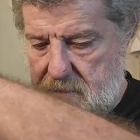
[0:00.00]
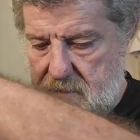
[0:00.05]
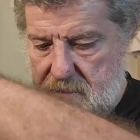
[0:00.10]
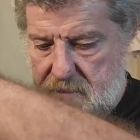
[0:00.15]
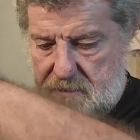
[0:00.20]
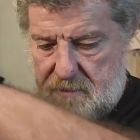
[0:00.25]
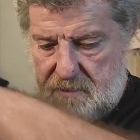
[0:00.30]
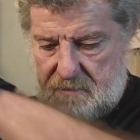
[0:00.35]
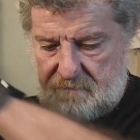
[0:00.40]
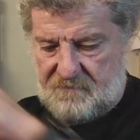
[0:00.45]

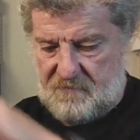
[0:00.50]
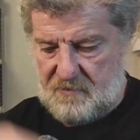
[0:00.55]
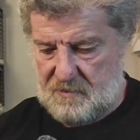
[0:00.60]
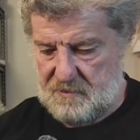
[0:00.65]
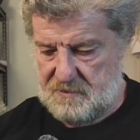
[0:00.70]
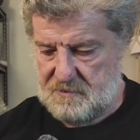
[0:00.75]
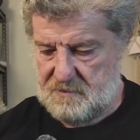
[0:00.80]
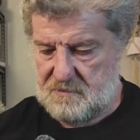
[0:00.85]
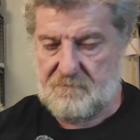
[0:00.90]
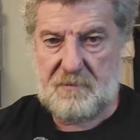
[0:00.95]
Okay, it's set
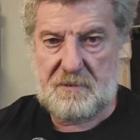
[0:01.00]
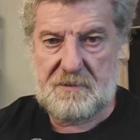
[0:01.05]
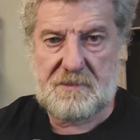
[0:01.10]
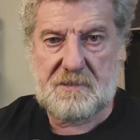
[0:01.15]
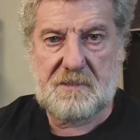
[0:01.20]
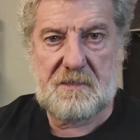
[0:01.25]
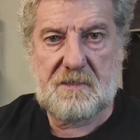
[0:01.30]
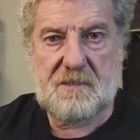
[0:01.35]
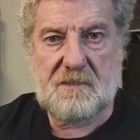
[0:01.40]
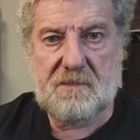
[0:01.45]
fairly
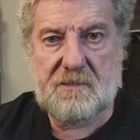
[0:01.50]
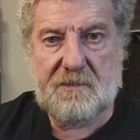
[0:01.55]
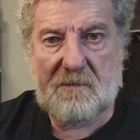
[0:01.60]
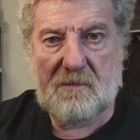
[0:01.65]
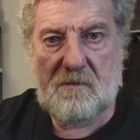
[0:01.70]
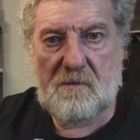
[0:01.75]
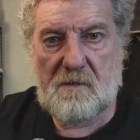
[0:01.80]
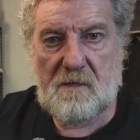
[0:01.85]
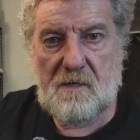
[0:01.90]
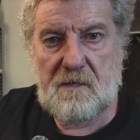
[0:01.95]
simplistic
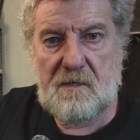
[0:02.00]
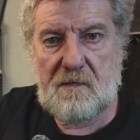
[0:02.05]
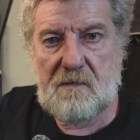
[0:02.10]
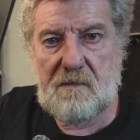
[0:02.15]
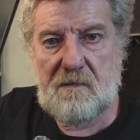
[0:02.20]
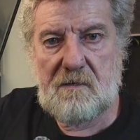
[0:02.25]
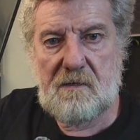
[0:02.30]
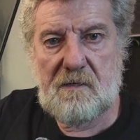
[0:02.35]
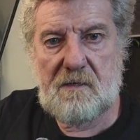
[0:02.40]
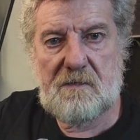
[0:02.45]

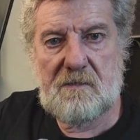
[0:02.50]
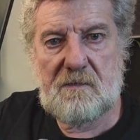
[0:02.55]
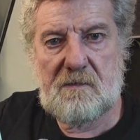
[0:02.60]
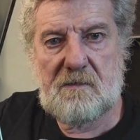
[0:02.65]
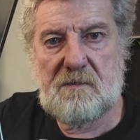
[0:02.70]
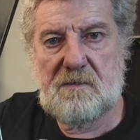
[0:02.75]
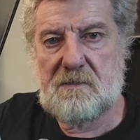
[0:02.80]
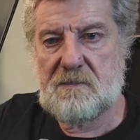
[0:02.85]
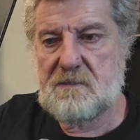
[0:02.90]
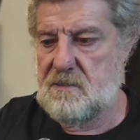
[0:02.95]
inside, as
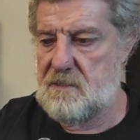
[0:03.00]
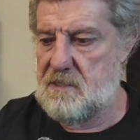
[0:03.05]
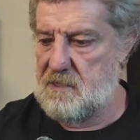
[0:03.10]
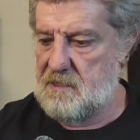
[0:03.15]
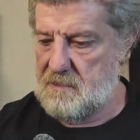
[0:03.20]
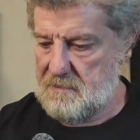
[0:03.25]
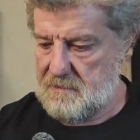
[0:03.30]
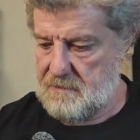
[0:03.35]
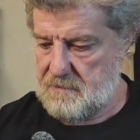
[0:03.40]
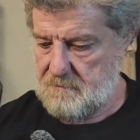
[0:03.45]
you can
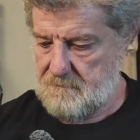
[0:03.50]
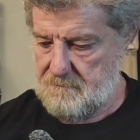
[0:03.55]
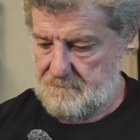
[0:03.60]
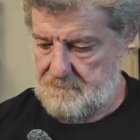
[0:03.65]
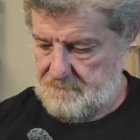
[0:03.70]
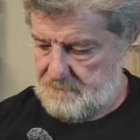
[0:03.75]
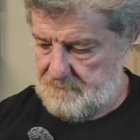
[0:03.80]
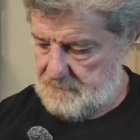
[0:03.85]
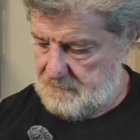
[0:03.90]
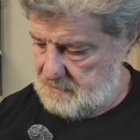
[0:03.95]
see.
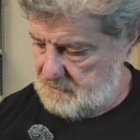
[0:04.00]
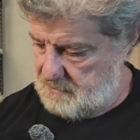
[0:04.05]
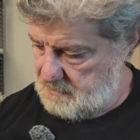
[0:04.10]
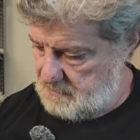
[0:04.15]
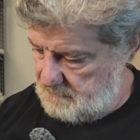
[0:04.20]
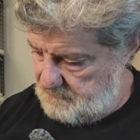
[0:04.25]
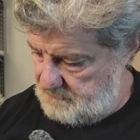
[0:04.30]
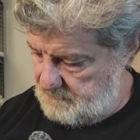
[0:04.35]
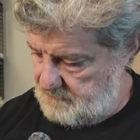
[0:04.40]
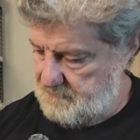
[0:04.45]

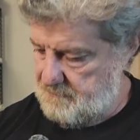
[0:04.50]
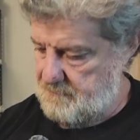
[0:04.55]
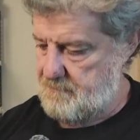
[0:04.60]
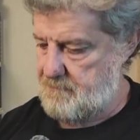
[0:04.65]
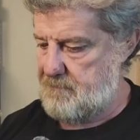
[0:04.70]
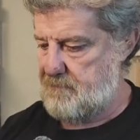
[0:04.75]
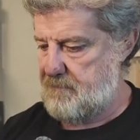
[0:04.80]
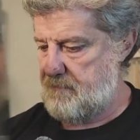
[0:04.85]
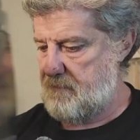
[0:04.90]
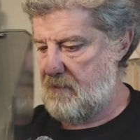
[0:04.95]
Now,
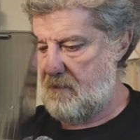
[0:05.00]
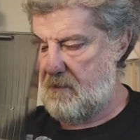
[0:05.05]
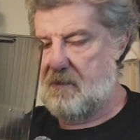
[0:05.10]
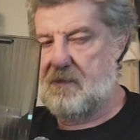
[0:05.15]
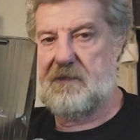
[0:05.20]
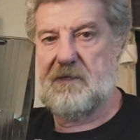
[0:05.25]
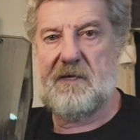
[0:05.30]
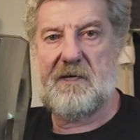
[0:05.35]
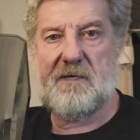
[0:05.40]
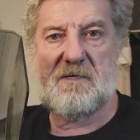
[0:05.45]

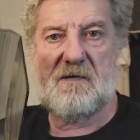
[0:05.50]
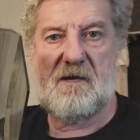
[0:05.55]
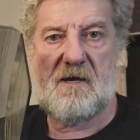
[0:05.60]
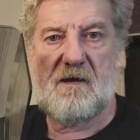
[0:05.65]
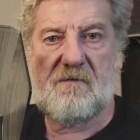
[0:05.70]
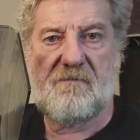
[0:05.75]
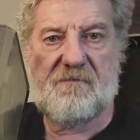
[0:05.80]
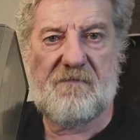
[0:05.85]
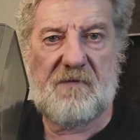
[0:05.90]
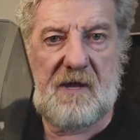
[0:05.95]
these
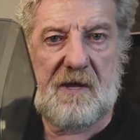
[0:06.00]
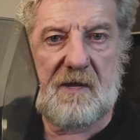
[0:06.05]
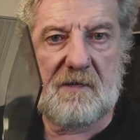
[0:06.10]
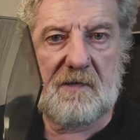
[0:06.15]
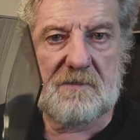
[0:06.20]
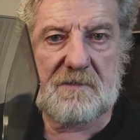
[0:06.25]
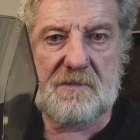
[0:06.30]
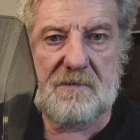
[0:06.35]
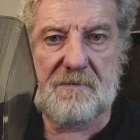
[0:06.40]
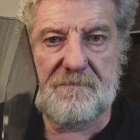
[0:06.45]
are
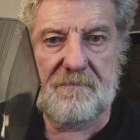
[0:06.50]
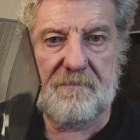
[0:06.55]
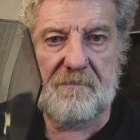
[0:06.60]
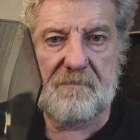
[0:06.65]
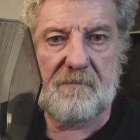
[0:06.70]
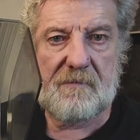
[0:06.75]
fans,